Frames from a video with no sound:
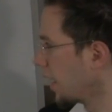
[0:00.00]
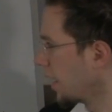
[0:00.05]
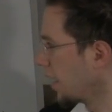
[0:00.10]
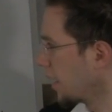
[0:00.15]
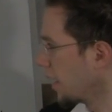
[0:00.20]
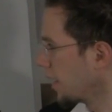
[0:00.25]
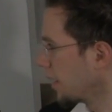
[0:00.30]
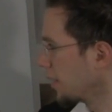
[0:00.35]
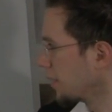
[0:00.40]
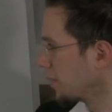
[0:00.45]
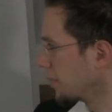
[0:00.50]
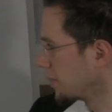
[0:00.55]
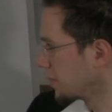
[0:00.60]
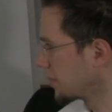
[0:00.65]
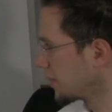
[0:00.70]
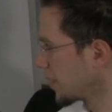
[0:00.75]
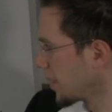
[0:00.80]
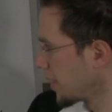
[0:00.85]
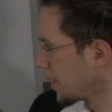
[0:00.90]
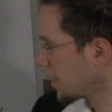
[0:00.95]

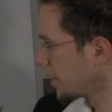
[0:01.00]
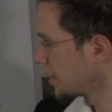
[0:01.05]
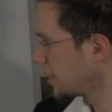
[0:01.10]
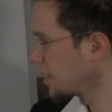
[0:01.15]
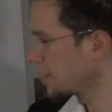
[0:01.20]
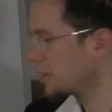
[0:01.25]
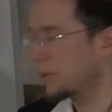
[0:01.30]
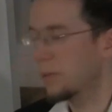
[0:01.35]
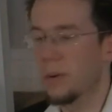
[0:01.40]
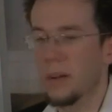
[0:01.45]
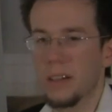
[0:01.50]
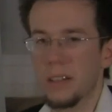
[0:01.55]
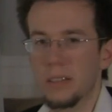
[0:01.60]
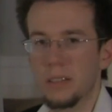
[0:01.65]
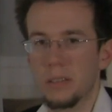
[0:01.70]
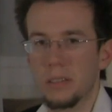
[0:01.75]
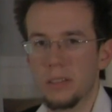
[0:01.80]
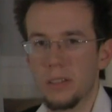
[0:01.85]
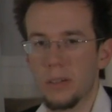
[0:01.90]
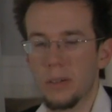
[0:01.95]
Either one
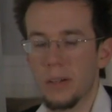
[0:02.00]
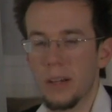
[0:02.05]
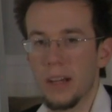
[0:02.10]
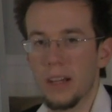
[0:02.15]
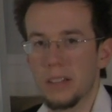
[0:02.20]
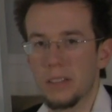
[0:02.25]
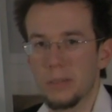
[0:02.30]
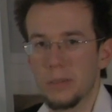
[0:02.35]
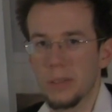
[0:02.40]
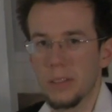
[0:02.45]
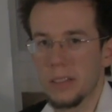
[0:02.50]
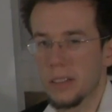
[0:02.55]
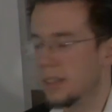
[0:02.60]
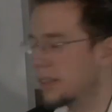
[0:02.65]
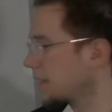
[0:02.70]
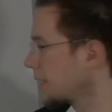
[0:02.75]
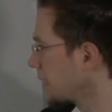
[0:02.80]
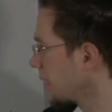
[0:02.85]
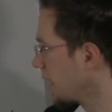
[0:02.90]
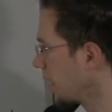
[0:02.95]
is correct,
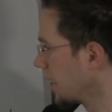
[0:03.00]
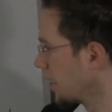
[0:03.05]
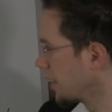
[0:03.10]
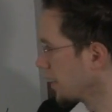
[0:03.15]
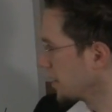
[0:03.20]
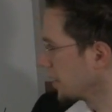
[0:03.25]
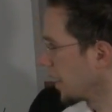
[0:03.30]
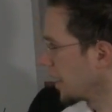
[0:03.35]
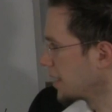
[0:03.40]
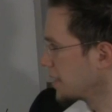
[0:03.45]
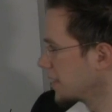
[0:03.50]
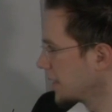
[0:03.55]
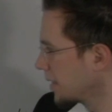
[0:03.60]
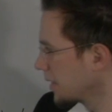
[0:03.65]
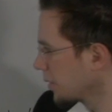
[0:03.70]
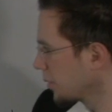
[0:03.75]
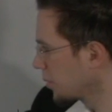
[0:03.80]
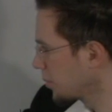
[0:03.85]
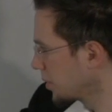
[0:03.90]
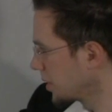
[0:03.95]
really.
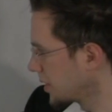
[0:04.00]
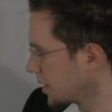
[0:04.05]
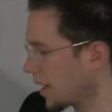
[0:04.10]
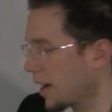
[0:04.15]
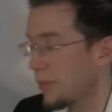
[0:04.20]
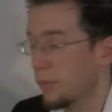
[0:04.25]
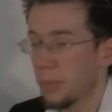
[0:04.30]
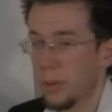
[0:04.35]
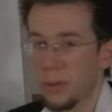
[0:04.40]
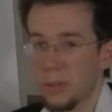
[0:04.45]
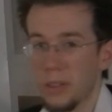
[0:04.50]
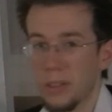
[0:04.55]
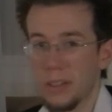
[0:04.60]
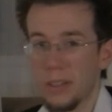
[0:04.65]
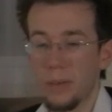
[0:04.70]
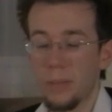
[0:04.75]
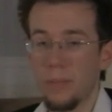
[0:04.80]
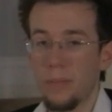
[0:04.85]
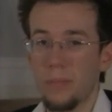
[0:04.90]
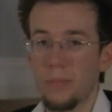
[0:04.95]
Ideal would be to have both of
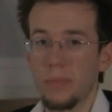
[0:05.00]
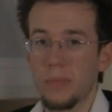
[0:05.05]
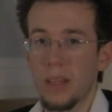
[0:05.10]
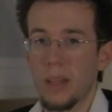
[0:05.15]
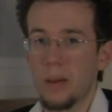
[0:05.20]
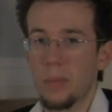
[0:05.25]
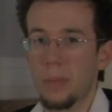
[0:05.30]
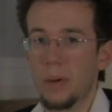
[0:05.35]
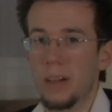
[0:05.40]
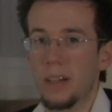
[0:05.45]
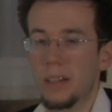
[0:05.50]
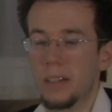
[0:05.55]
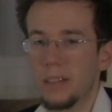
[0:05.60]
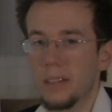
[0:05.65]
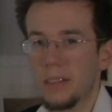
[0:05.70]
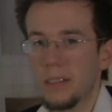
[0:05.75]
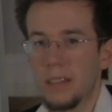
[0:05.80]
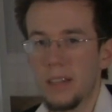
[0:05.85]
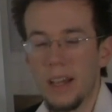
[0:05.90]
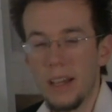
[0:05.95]
them,
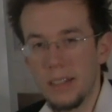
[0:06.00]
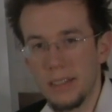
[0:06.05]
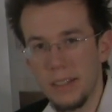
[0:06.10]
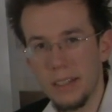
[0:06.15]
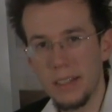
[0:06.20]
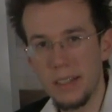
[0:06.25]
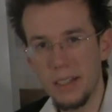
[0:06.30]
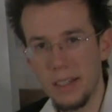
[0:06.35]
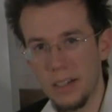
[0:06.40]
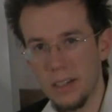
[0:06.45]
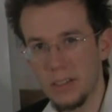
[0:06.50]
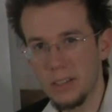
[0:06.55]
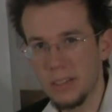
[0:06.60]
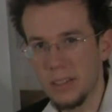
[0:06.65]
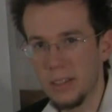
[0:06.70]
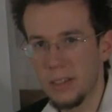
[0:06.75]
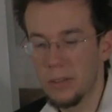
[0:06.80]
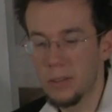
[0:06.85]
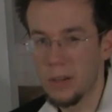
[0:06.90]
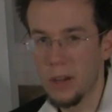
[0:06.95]
but the idea here is
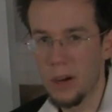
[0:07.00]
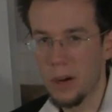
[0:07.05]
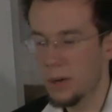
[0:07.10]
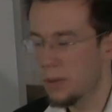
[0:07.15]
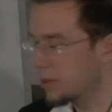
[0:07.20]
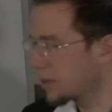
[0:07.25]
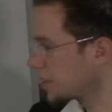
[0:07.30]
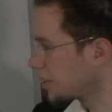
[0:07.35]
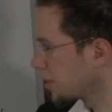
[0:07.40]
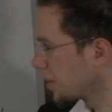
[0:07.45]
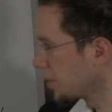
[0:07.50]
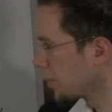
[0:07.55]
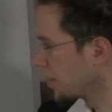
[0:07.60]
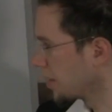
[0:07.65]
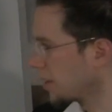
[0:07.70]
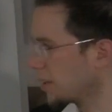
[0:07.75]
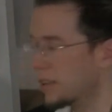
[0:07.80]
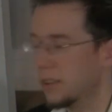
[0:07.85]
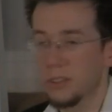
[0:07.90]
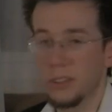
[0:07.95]
that you know the
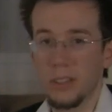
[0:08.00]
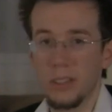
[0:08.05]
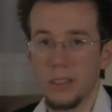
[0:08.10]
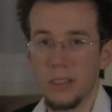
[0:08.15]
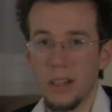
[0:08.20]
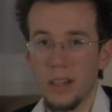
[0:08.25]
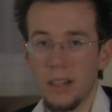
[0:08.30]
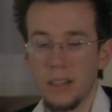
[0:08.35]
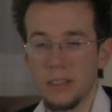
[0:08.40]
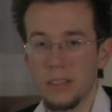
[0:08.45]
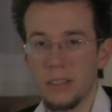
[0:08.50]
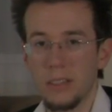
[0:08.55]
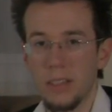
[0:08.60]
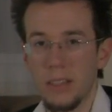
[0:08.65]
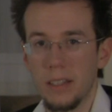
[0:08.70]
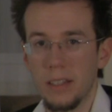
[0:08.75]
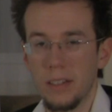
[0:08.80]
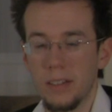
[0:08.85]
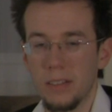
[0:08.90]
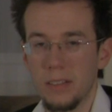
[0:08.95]
terminology, not
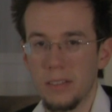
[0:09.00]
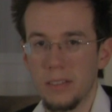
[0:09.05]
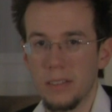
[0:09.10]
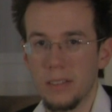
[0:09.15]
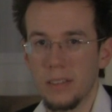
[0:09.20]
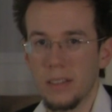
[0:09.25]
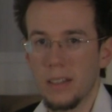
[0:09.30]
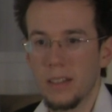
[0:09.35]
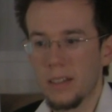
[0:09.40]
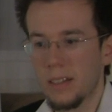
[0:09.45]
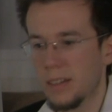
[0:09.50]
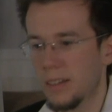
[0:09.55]
that you can,